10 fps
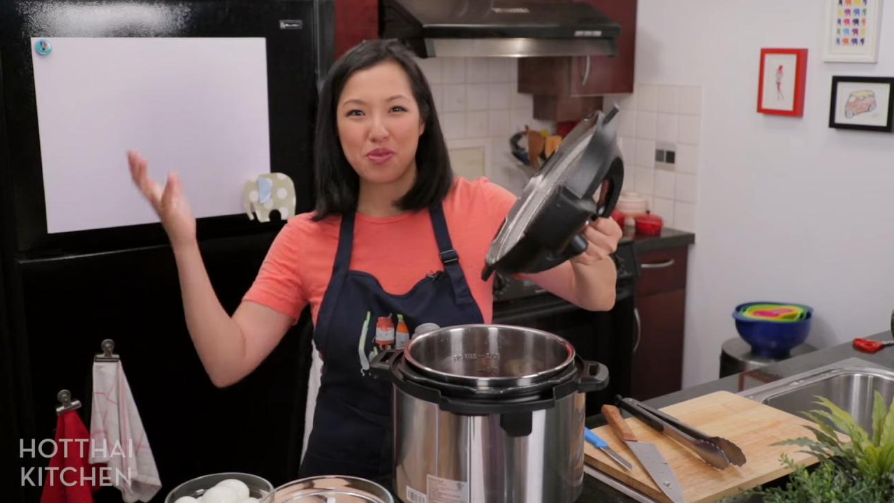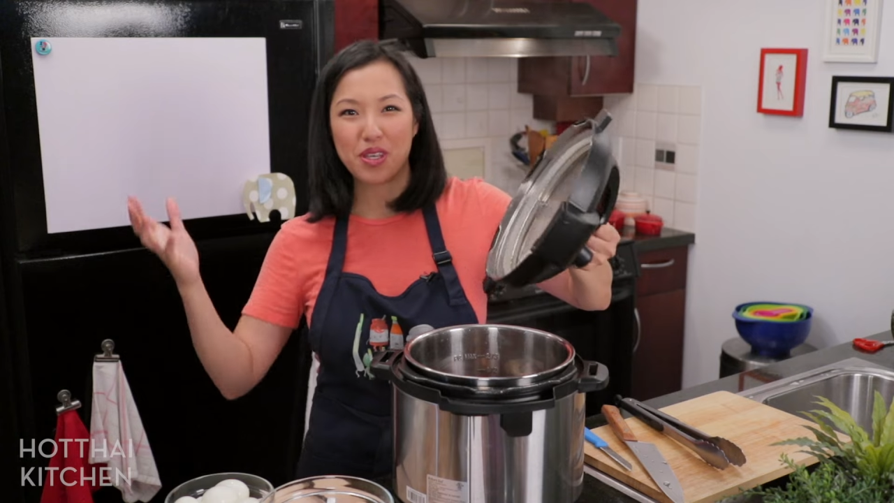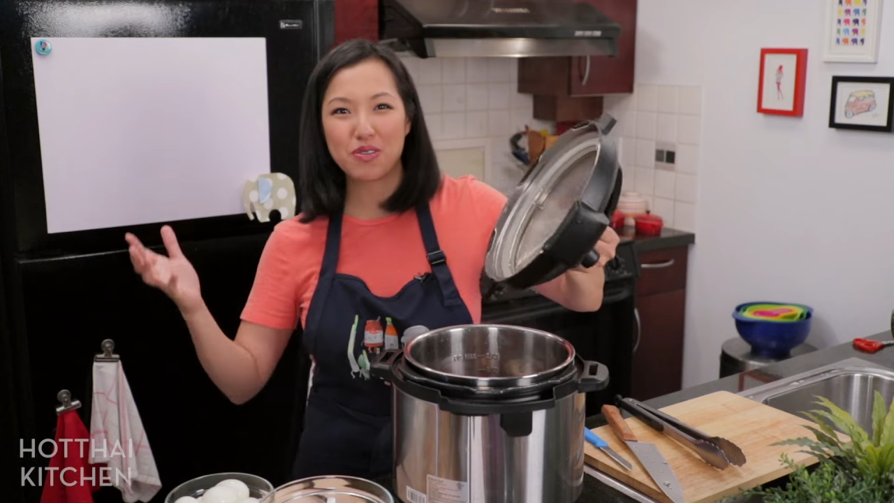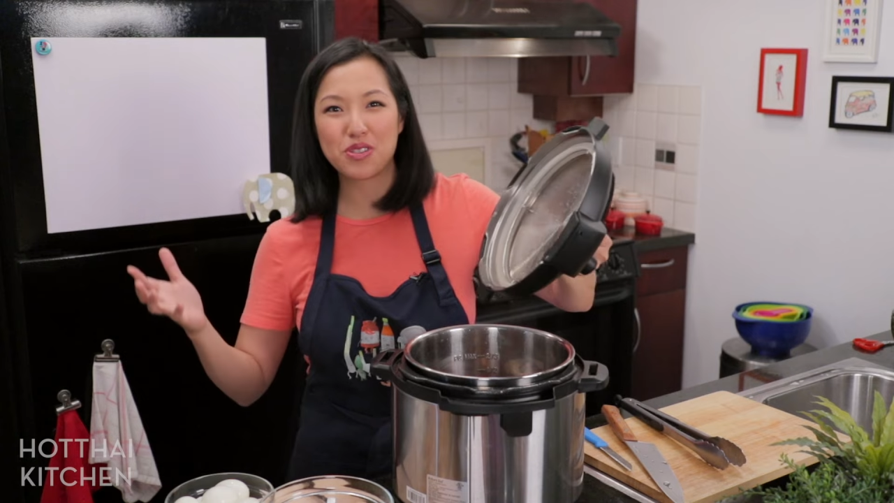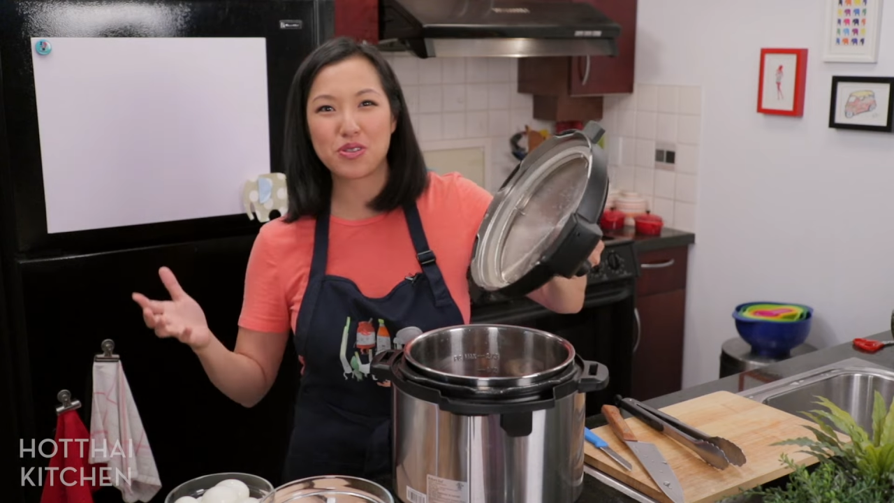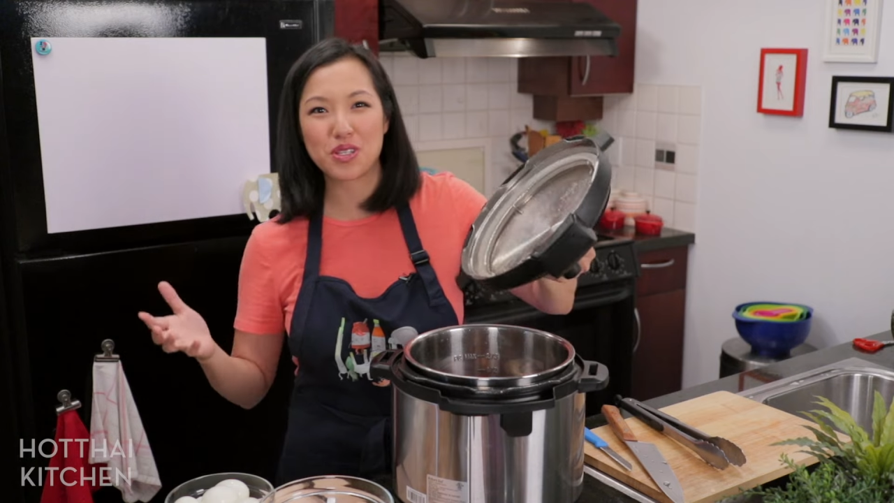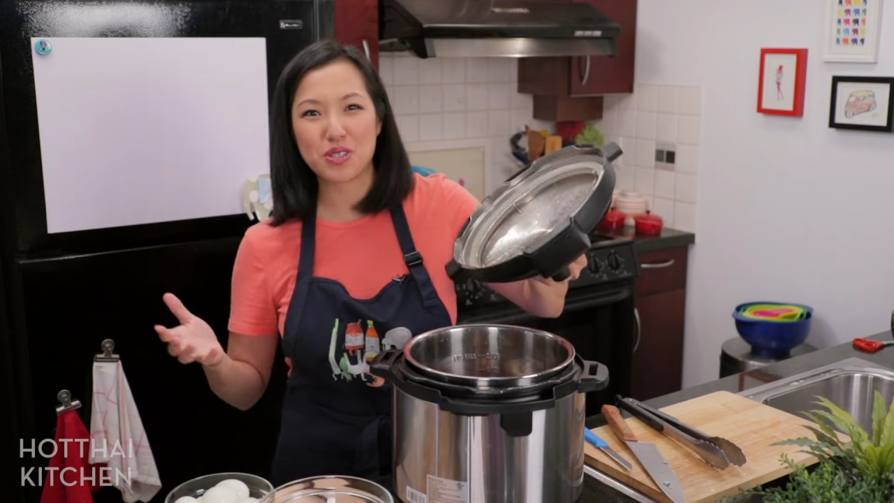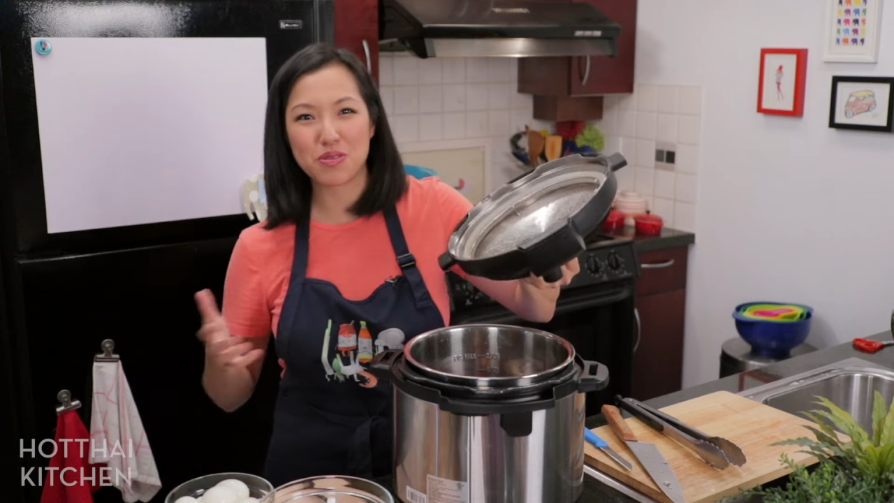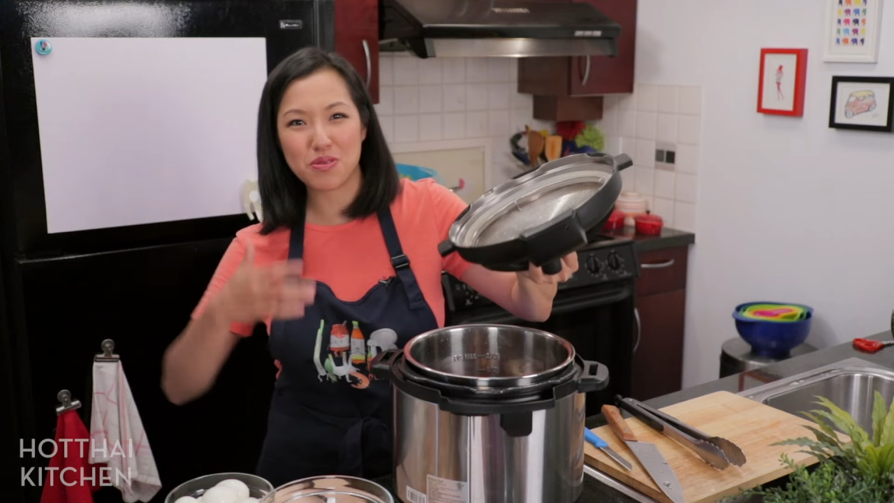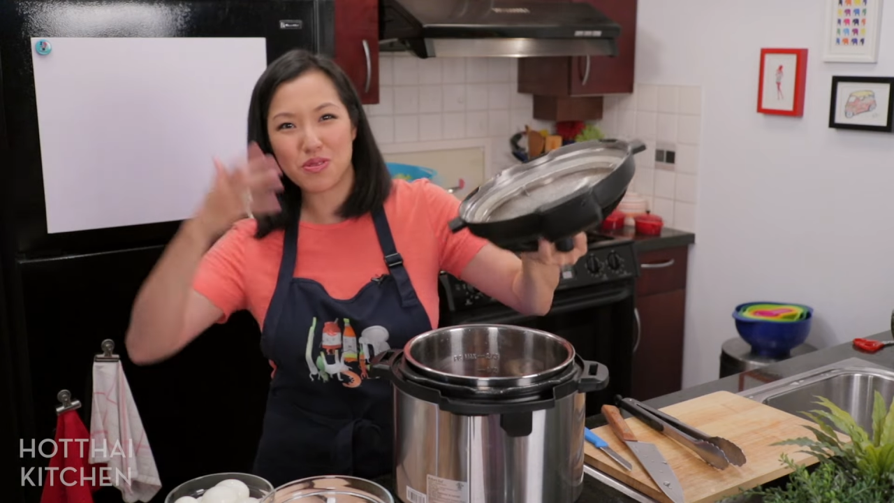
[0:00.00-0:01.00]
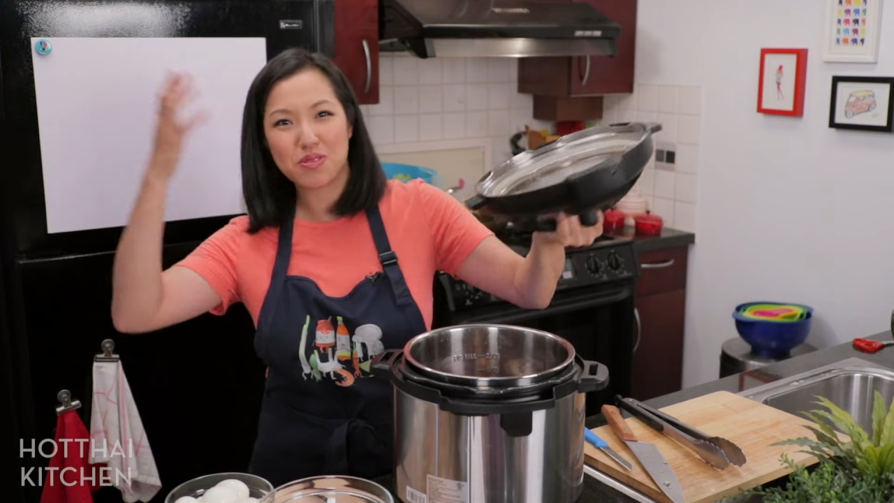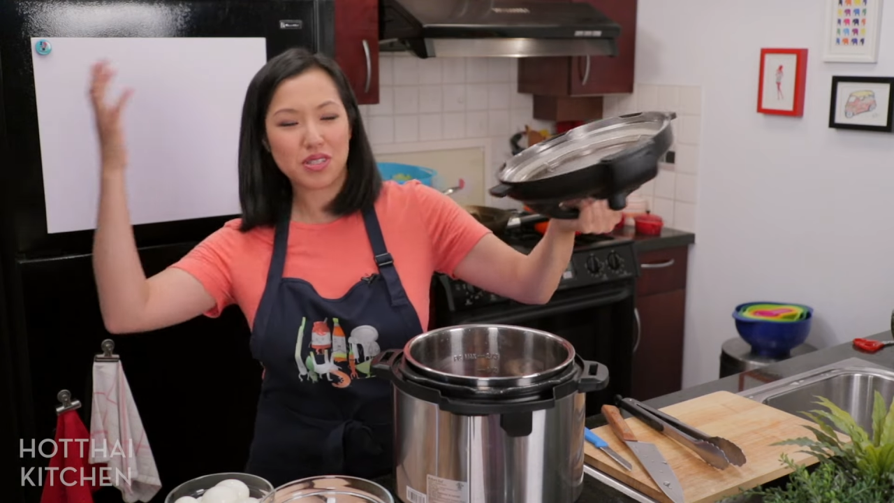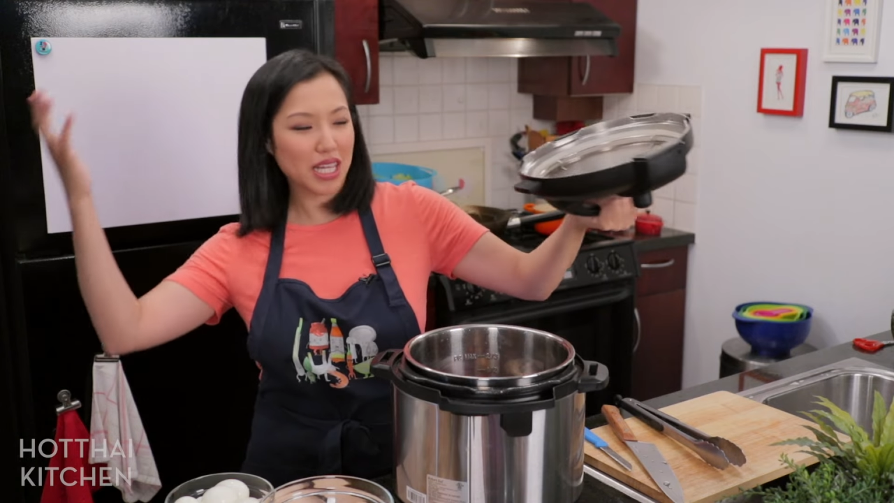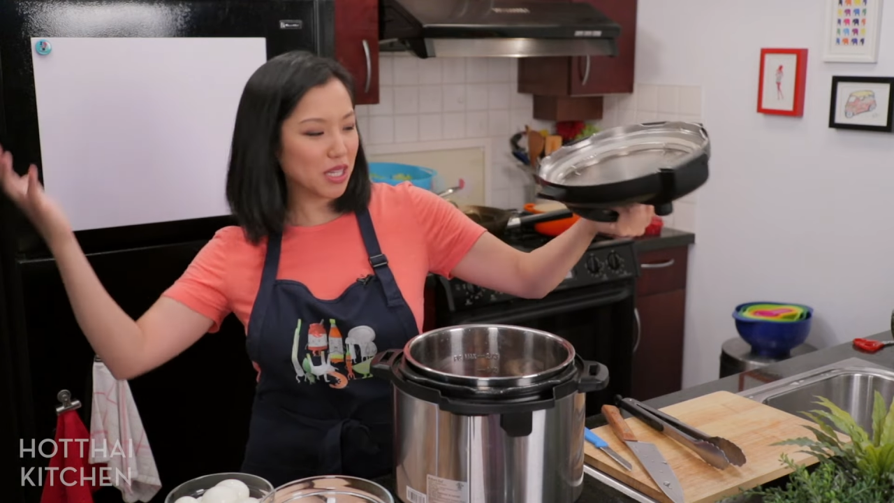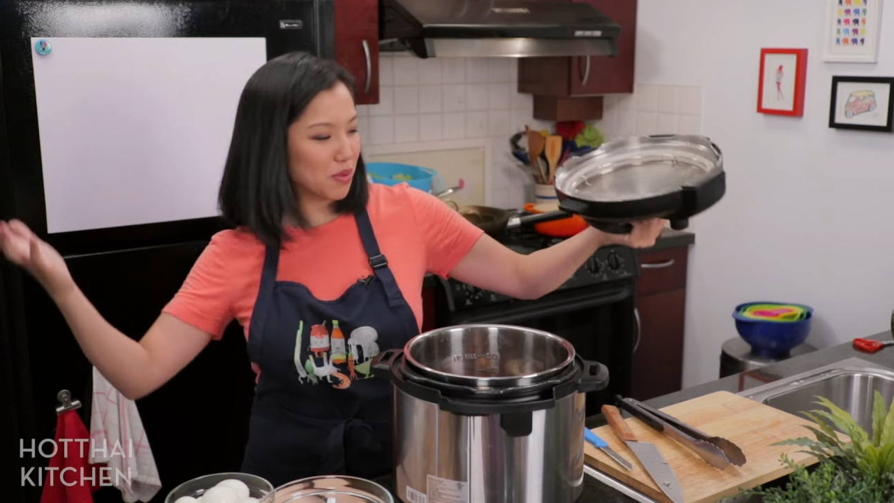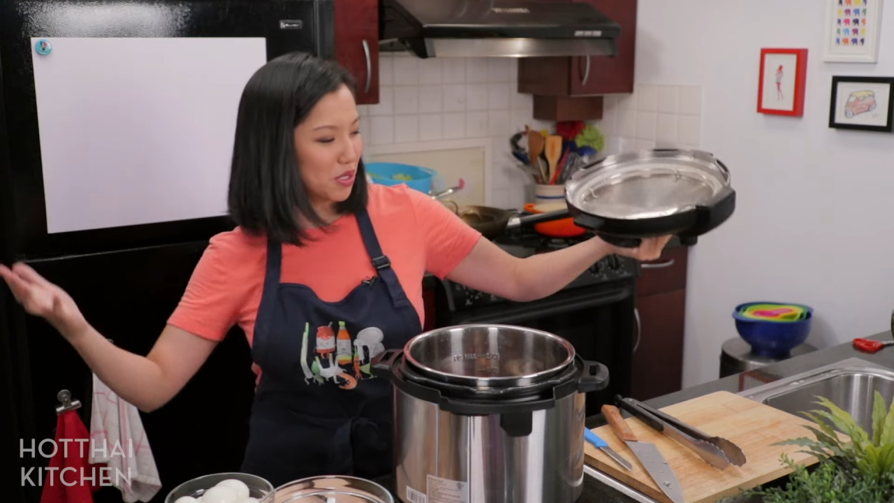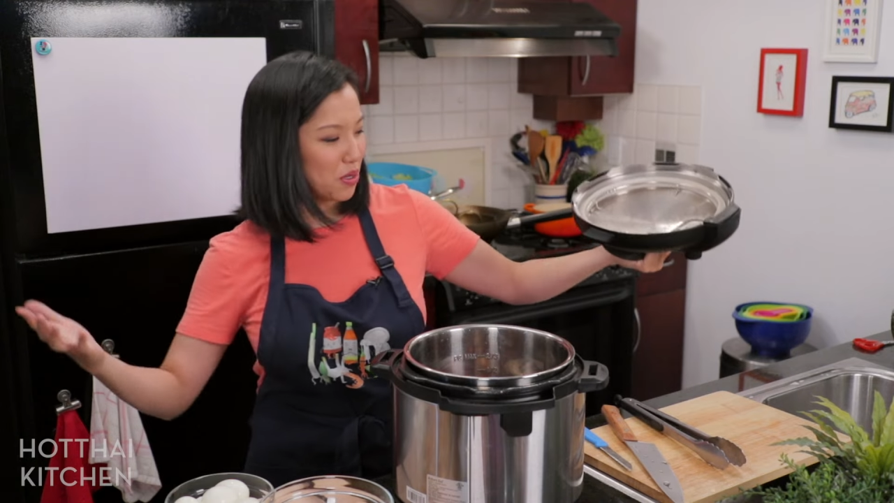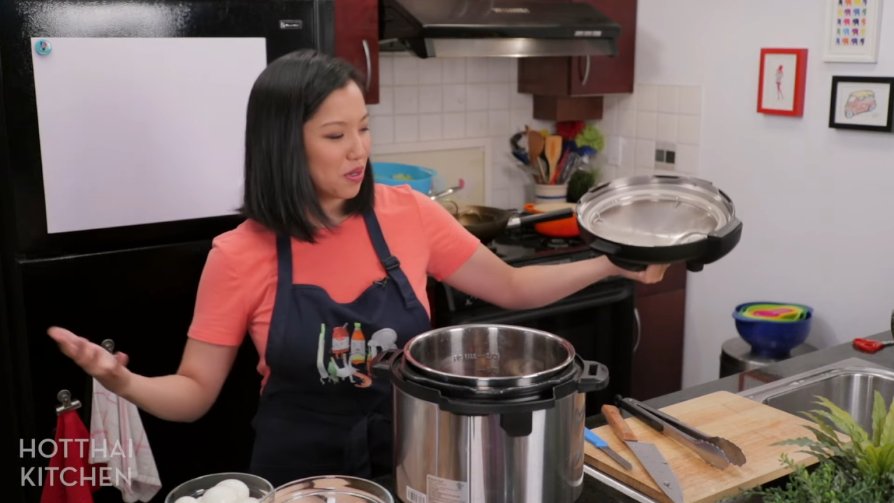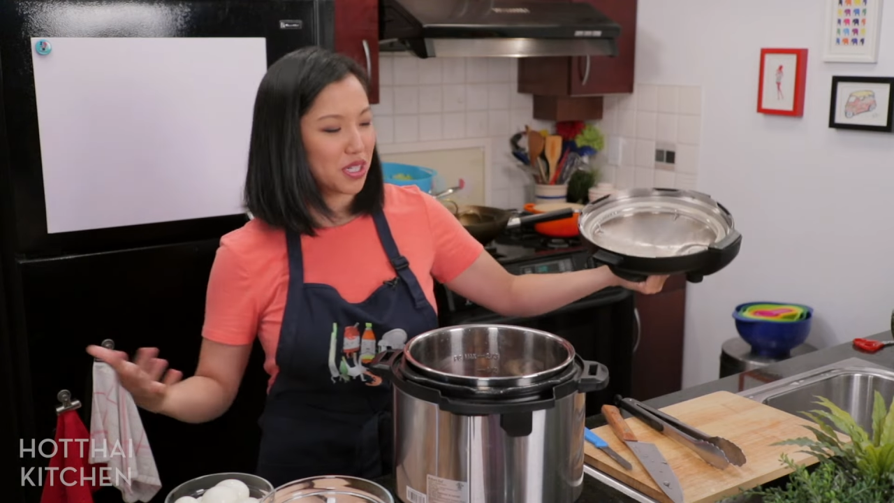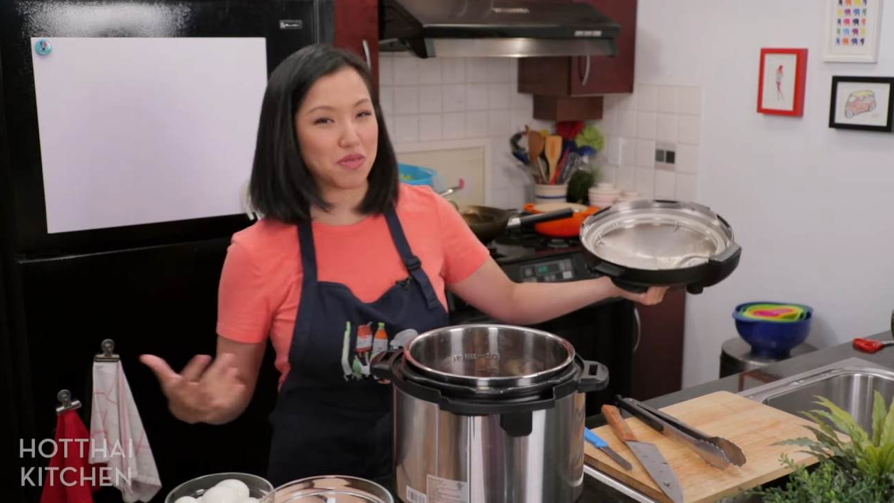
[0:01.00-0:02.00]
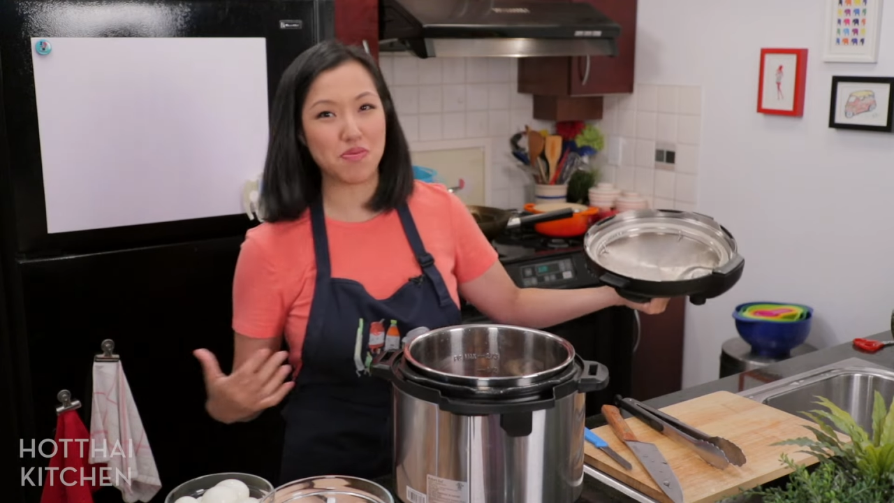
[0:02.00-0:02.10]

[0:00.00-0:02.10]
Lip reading: gives you this celebratory